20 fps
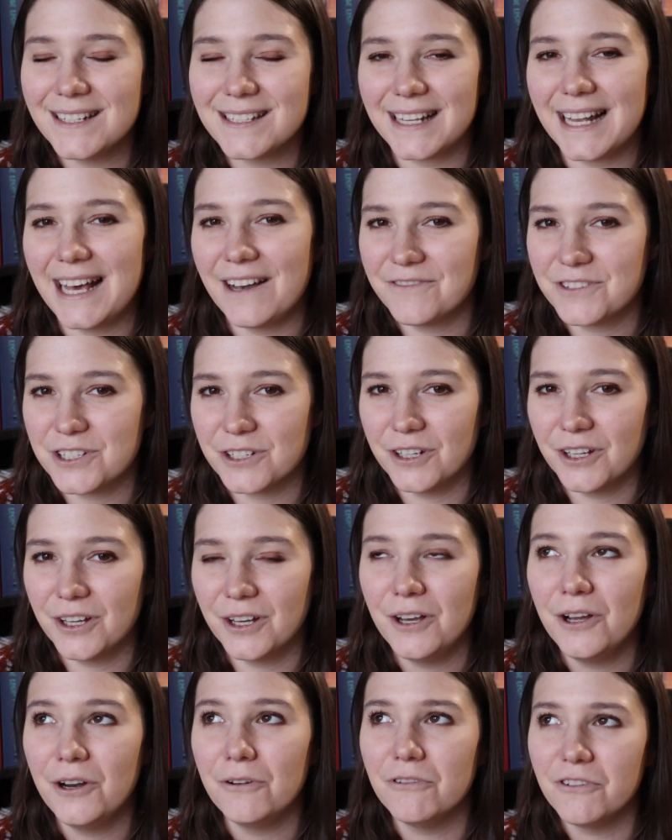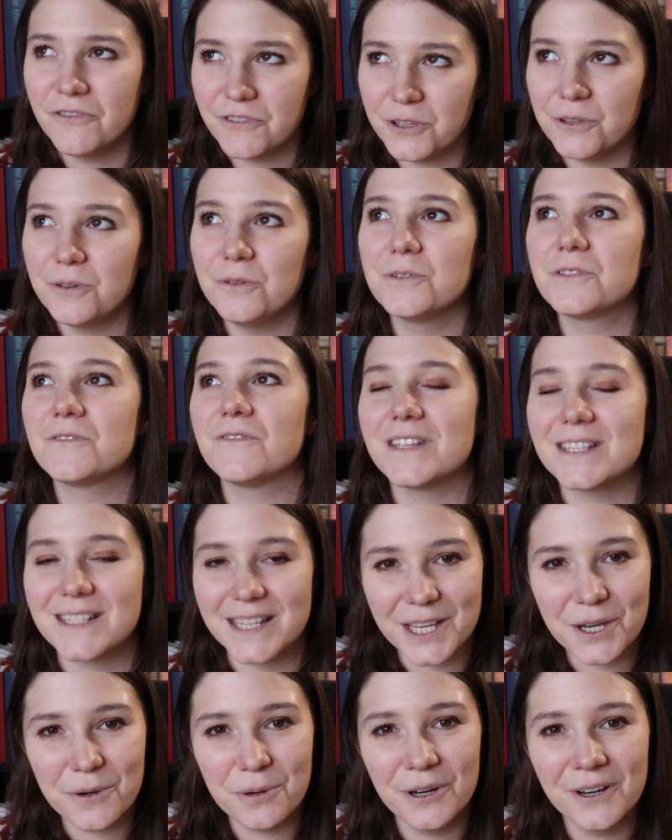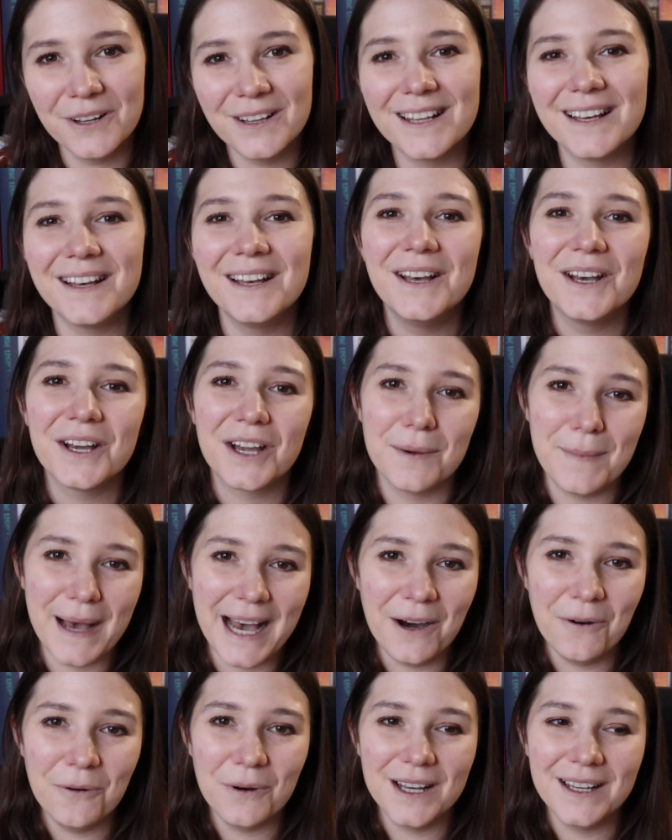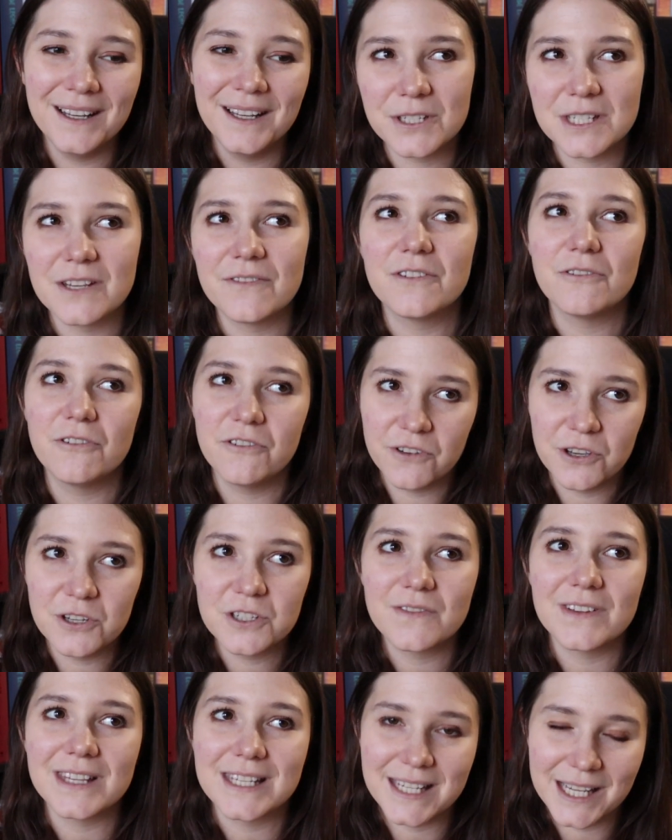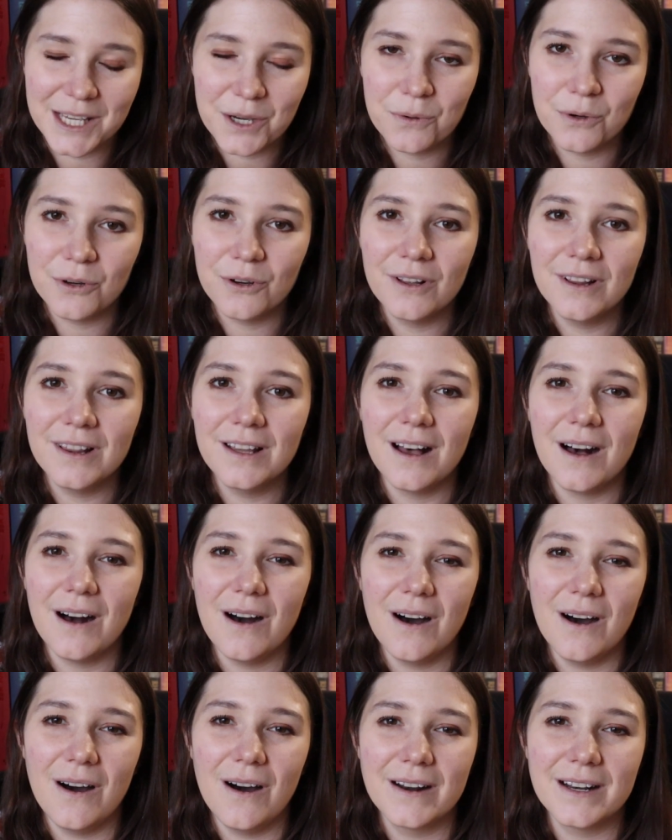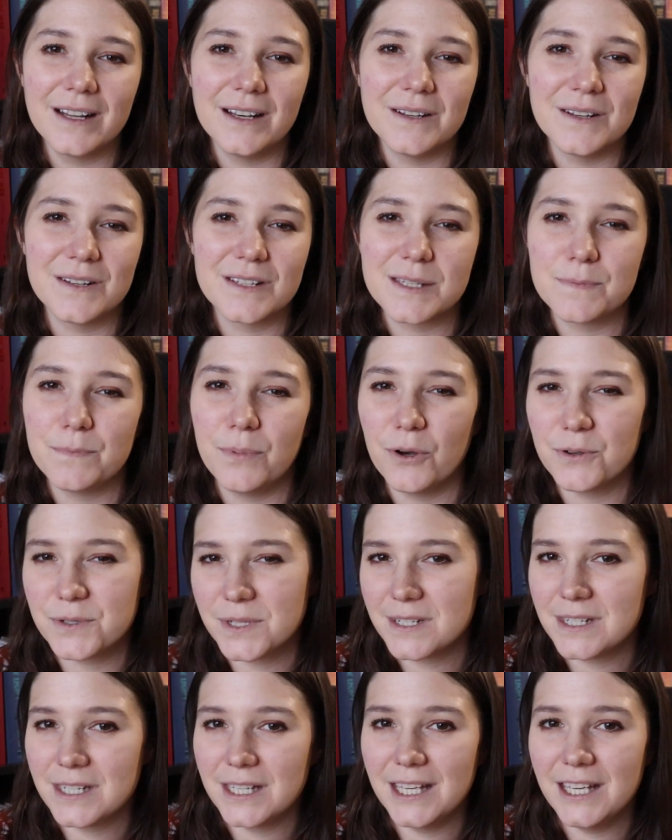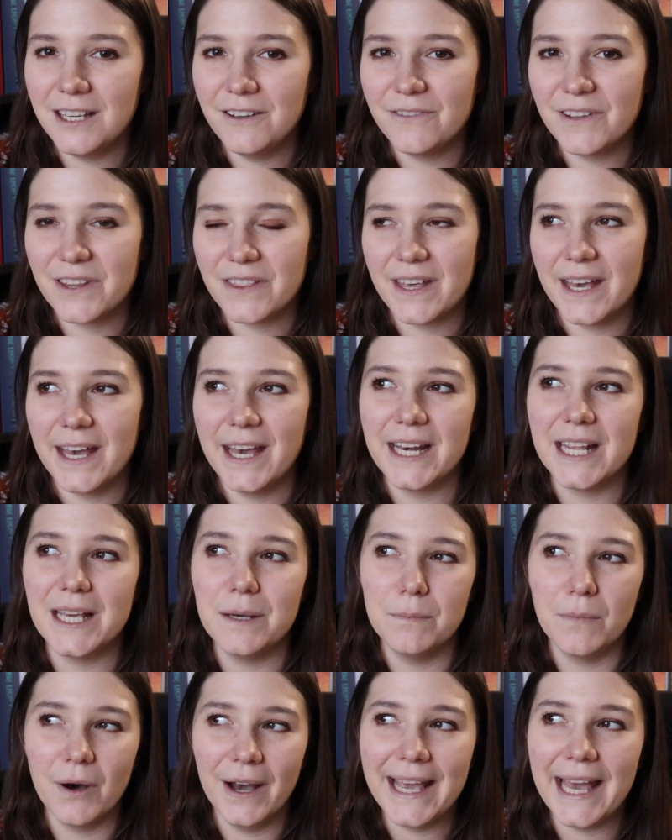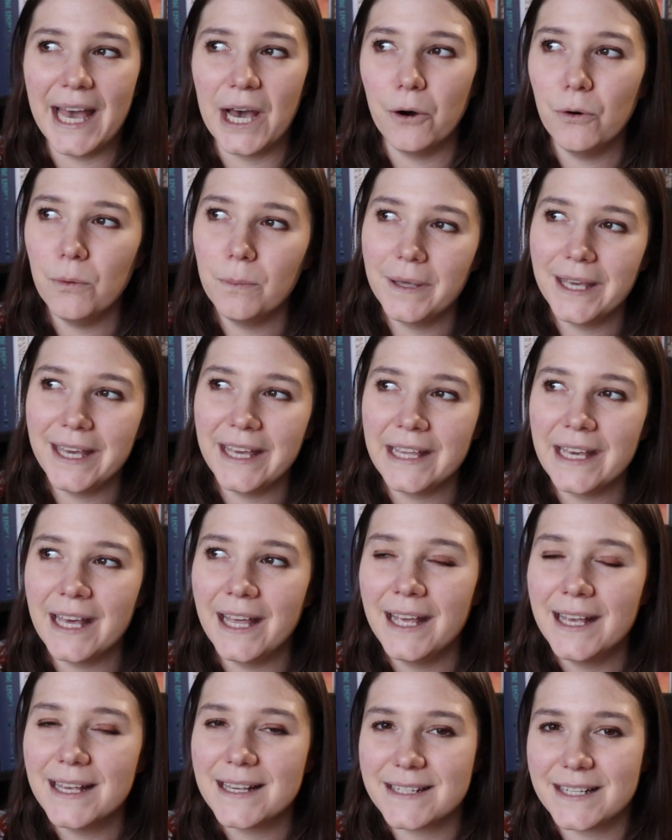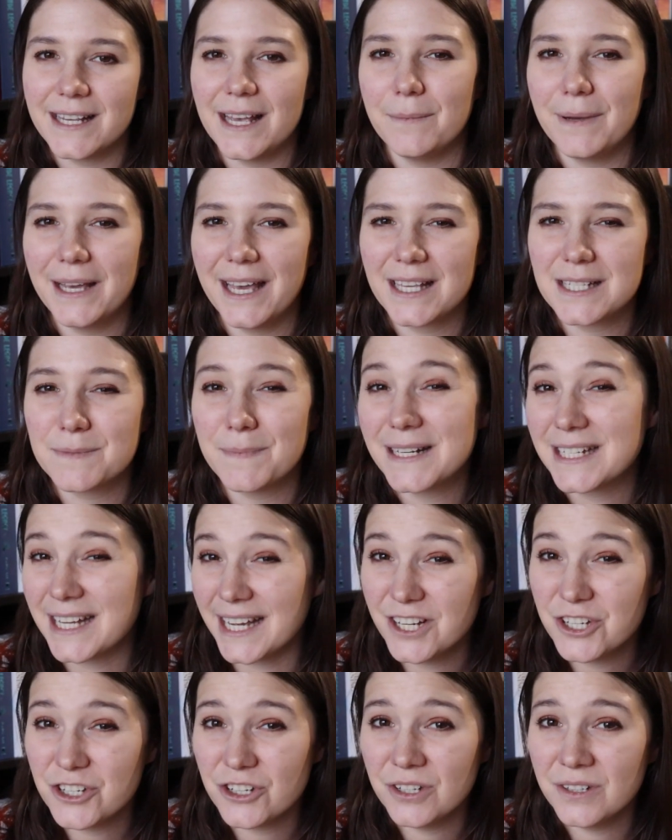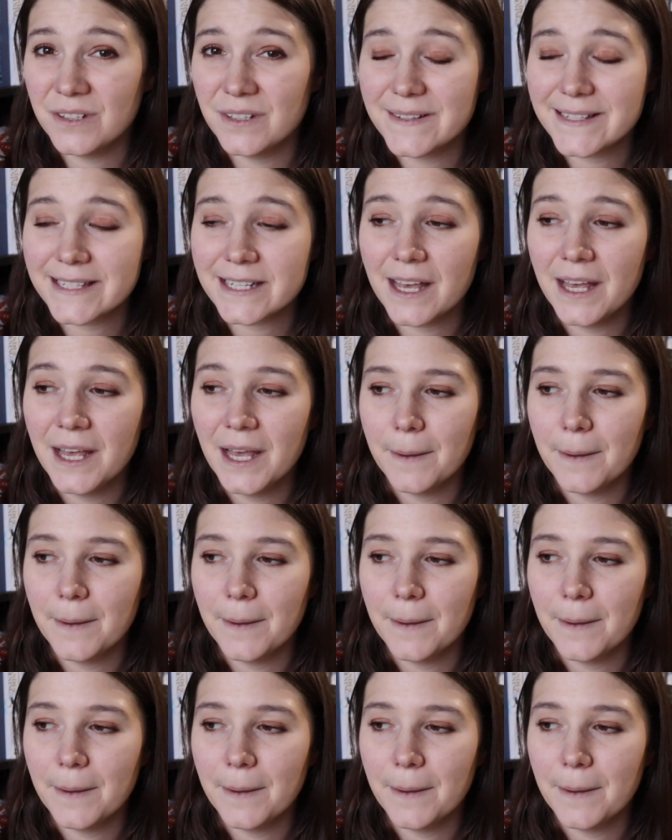until after reviews for the sequel come out, because if the reviews for the sequel aren't as positive, then it might help me set my expectations